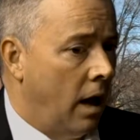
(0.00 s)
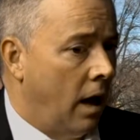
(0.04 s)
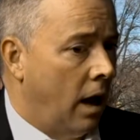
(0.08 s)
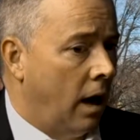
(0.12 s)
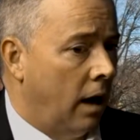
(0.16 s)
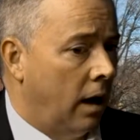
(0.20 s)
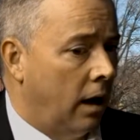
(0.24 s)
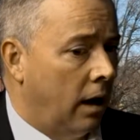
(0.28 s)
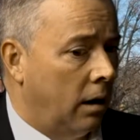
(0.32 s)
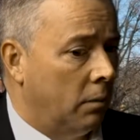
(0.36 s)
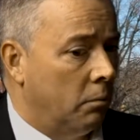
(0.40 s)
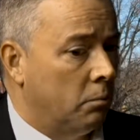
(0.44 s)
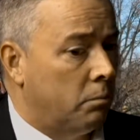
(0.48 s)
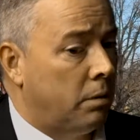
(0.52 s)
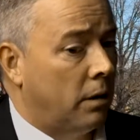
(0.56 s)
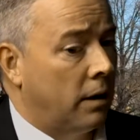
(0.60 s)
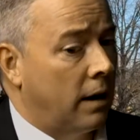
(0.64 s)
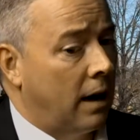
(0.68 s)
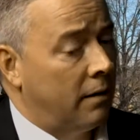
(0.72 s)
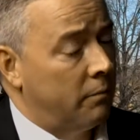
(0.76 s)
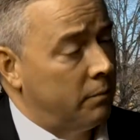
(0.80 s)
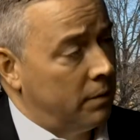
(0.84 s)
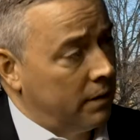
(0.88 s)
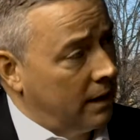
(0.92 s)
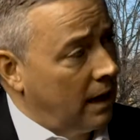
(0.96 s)
But
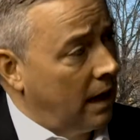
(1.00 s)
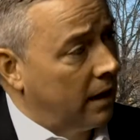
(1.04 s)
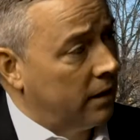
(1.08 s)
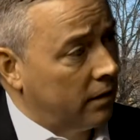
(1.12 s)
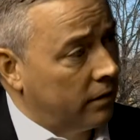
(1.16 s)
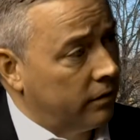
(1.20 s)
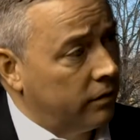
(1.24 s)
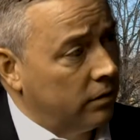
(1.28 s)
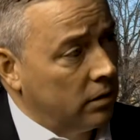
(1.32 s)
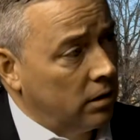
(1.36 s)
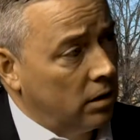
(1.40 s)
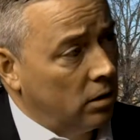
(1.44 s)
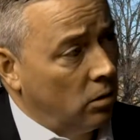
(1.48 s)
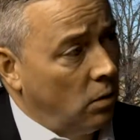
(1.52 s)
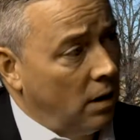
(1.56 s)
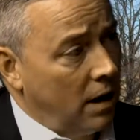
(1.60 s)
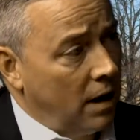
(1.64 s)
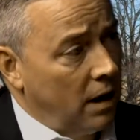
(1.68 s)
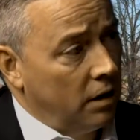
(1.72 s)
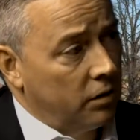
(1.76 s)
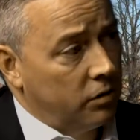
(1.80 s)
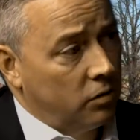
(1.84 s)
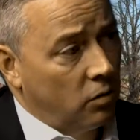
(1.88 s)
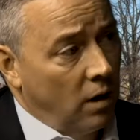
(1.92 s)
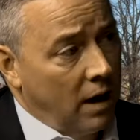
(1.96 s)
I've been down there for a little
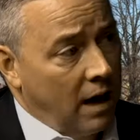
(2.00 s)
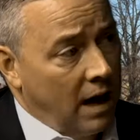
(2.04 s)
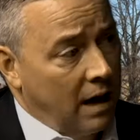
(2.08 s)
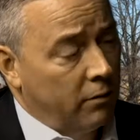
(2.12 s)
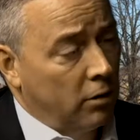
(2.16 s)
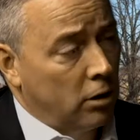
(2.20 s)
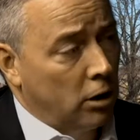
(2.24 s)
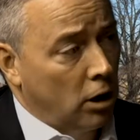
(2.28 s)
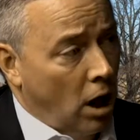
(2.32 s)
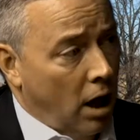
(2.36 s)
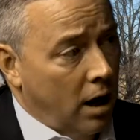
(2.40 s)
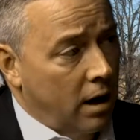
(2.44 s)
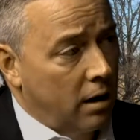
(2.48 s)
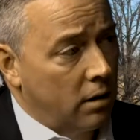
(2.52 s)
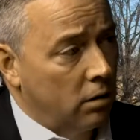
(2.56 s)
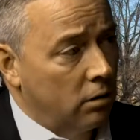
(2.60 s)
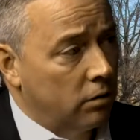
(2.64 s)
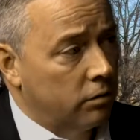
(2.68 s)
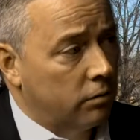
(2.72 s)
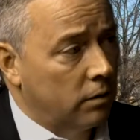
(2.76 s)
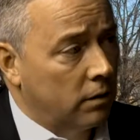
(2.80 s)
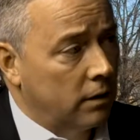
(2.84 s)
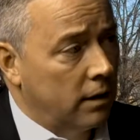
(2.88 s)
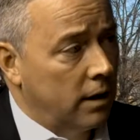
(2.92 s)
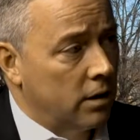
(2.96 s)
while, so I have a lot of
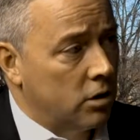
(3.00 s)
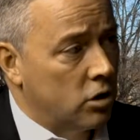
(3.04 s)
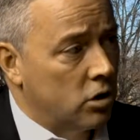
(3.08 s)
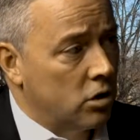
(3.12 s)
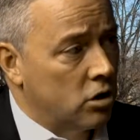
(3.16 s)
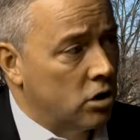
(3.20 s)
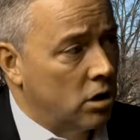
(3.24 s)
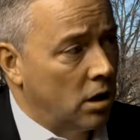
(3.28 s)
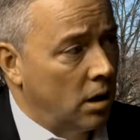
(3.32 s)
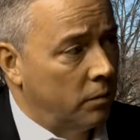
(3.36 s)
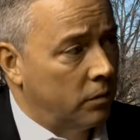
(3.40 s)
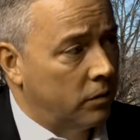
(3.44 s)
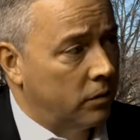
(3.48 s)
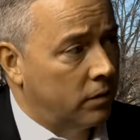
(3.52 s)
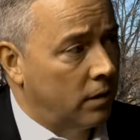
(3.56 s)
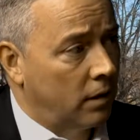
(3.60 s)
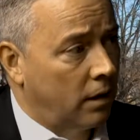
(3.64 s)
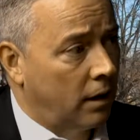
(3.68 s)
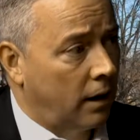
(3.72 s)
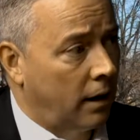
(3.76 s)
those relationships.